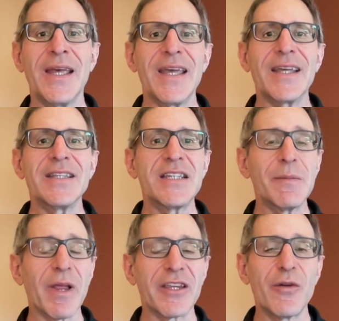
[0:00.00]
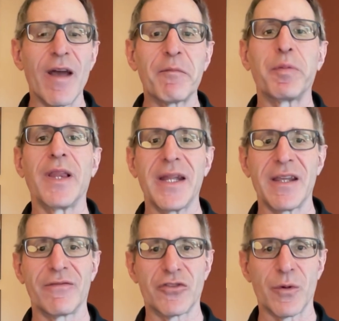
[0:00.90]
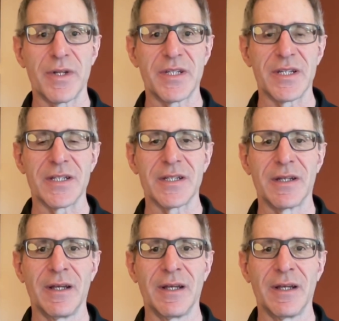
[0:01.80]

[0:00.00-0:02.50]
it can seem like you have plenty of choices,